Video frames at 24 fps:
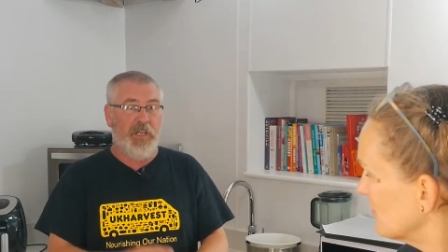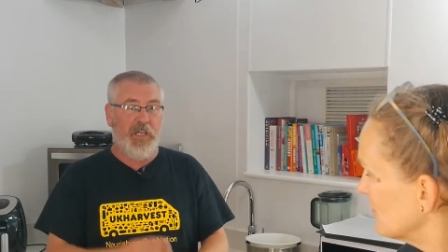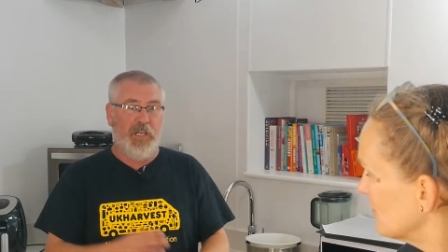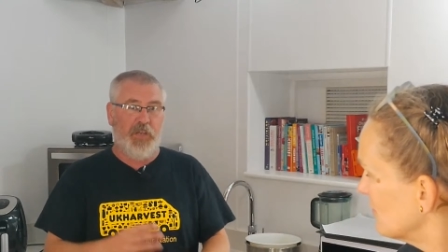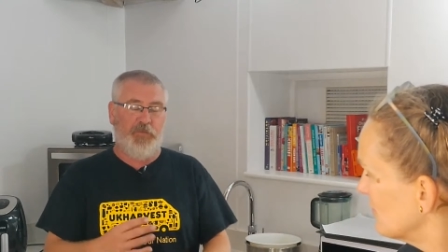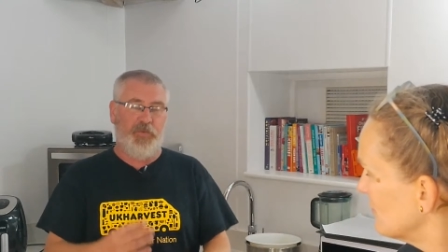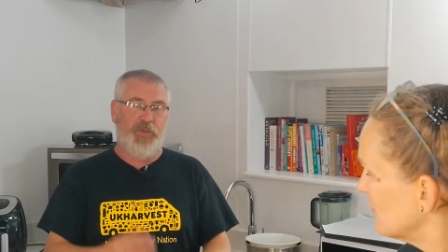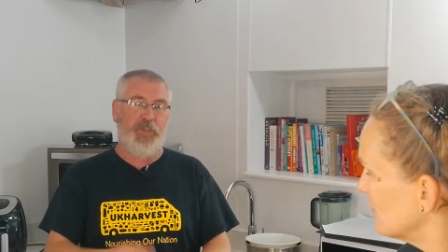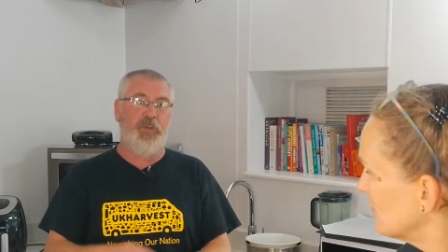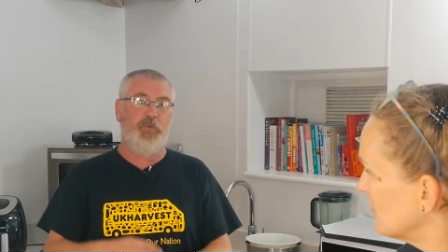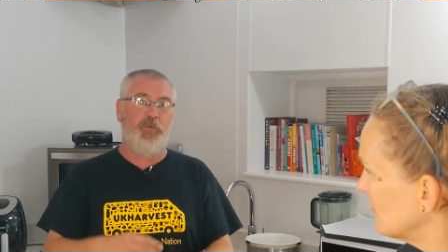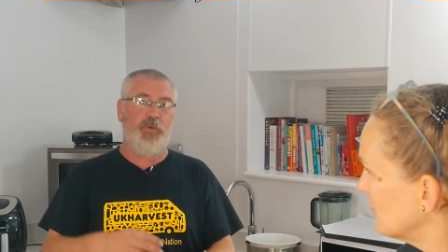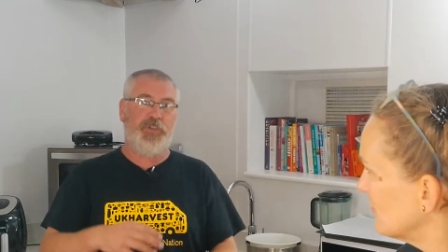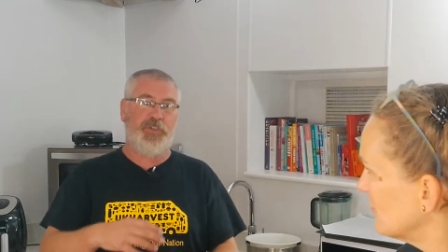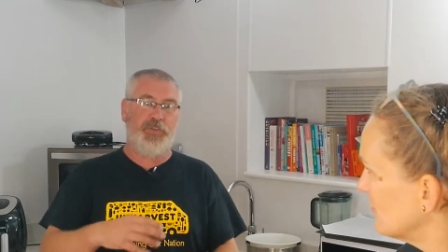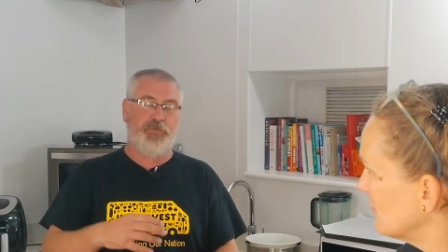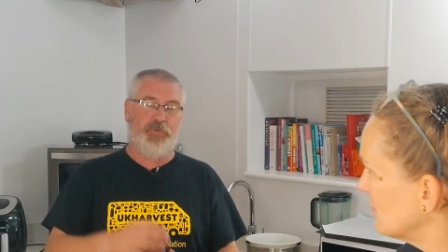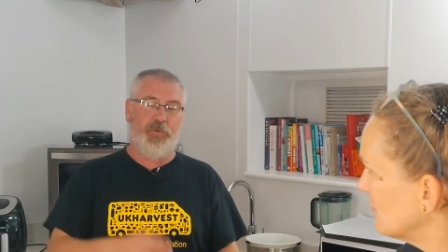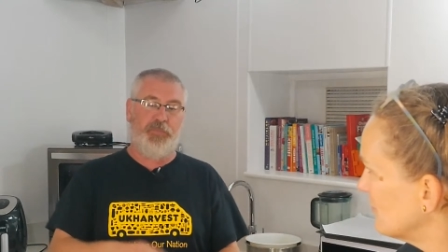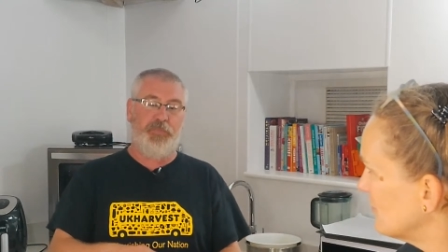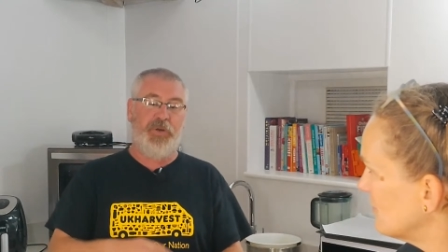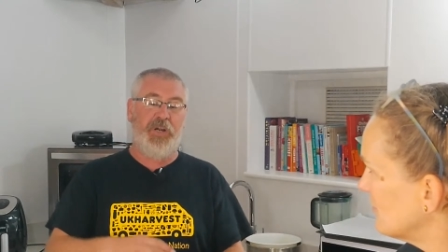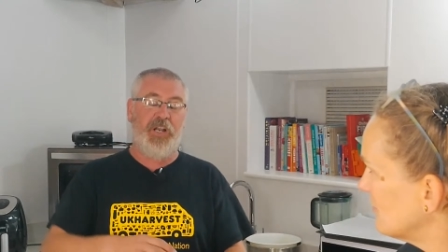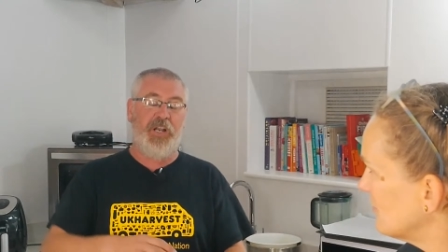if you were
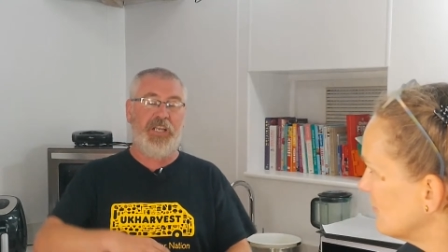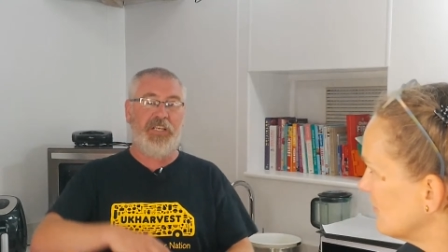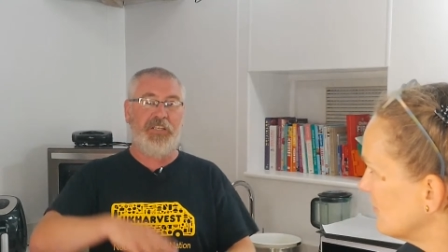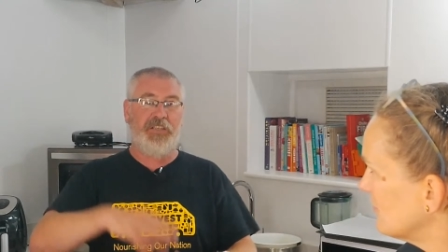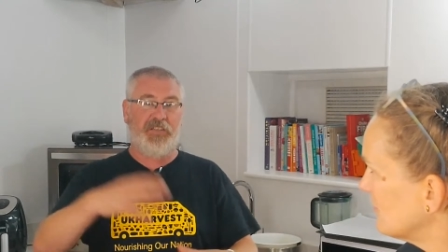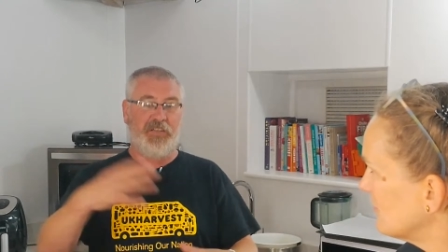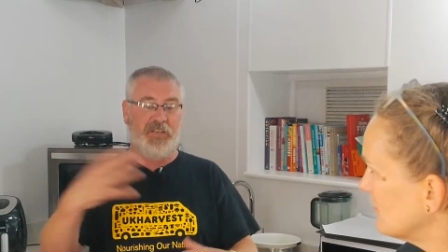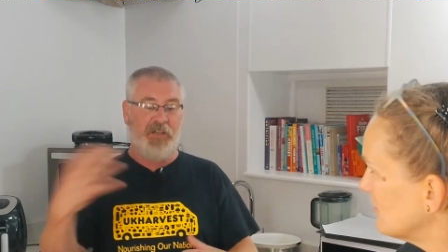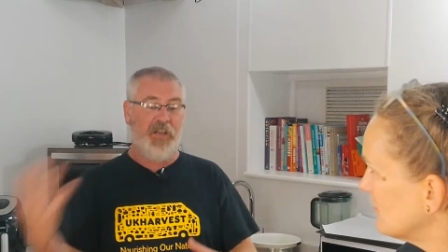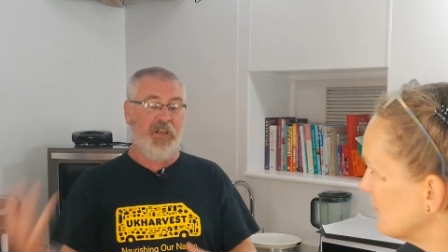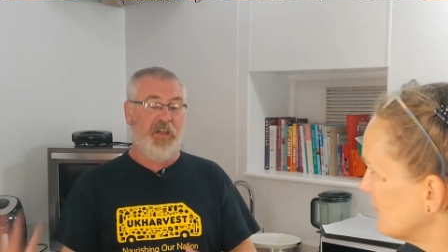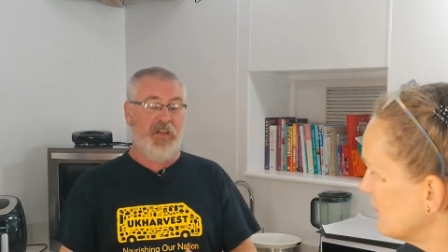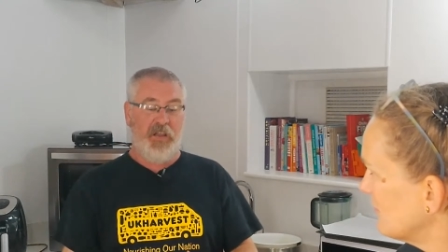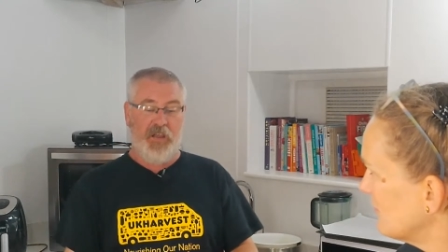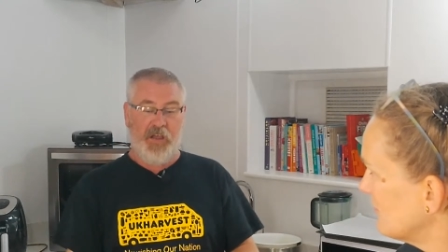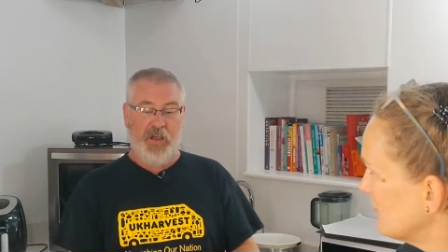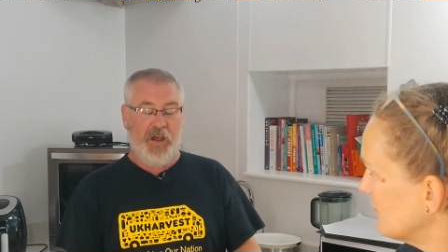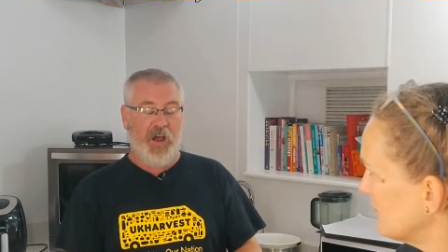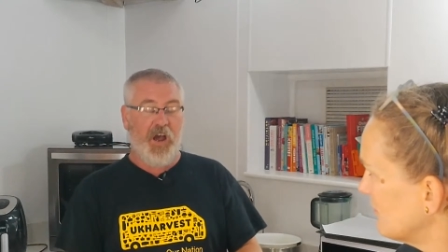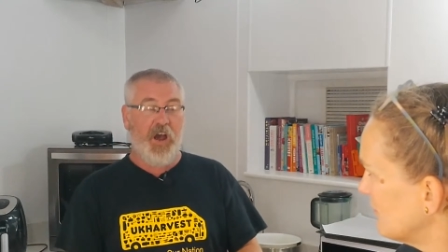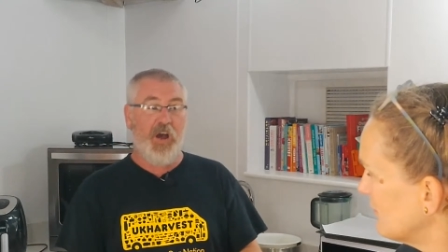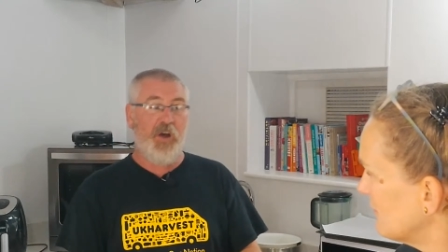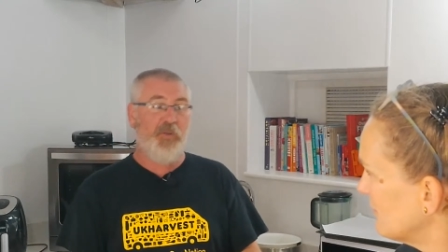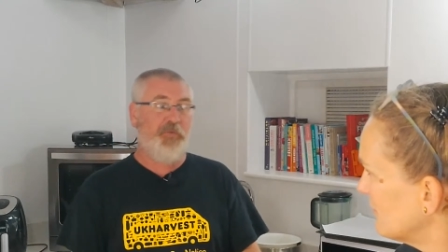to replace
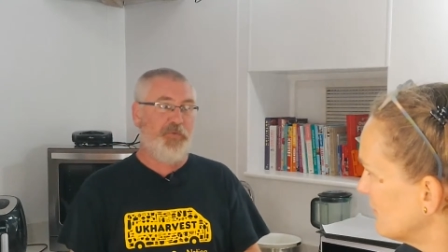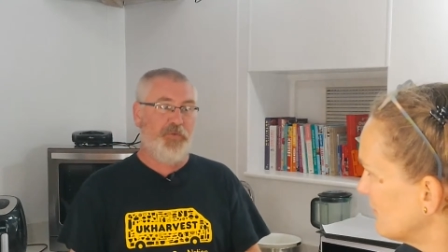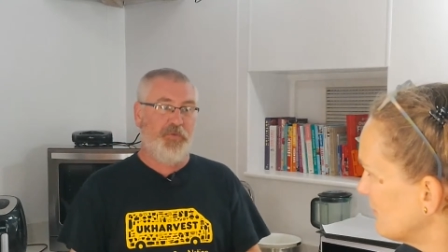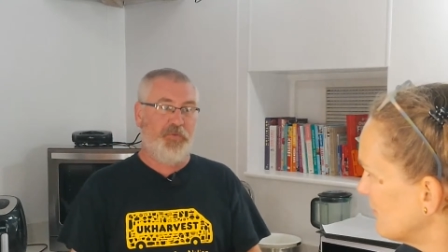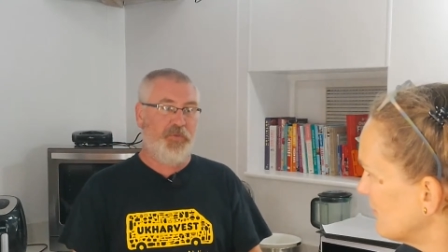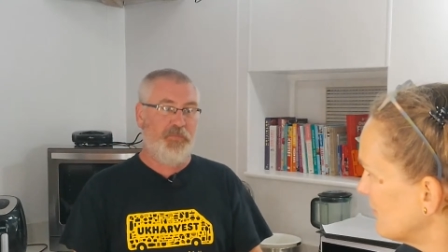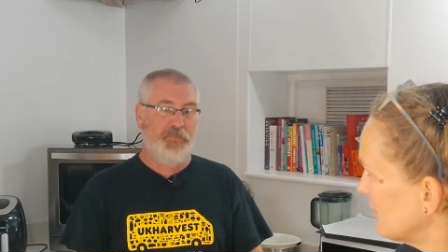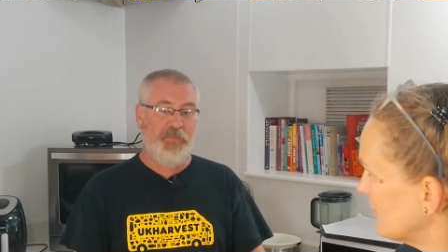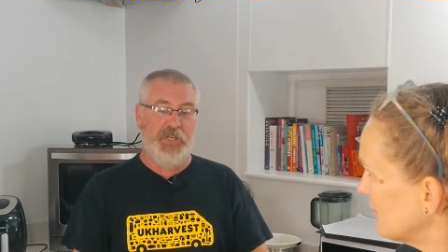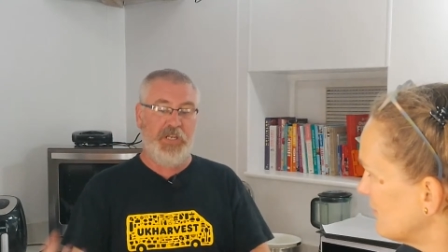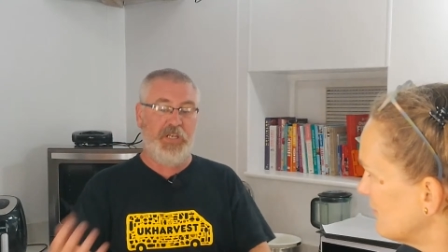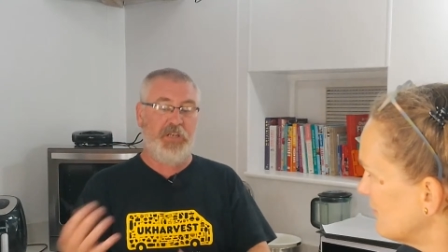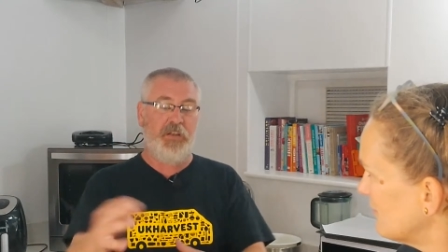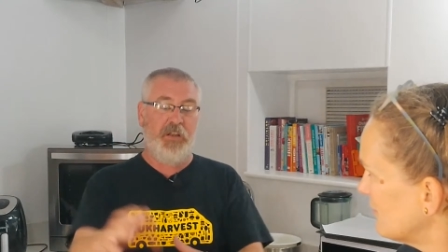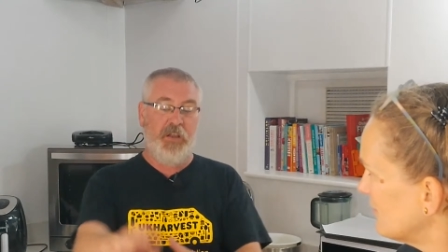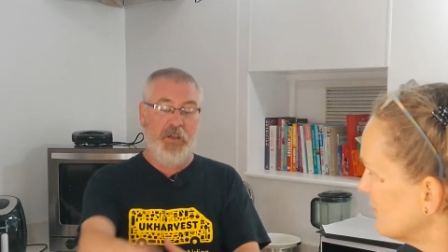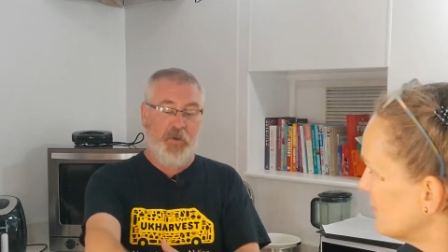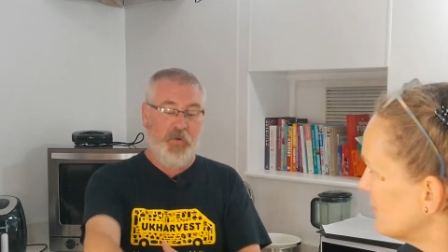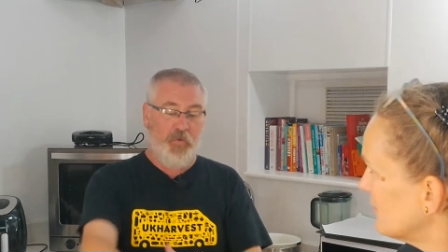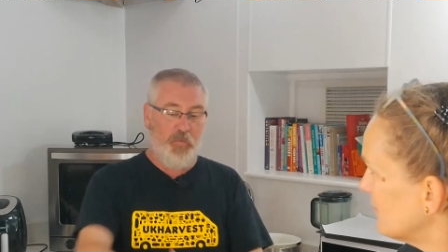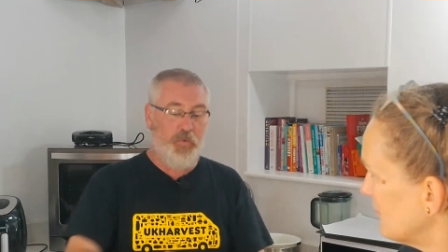half of the meat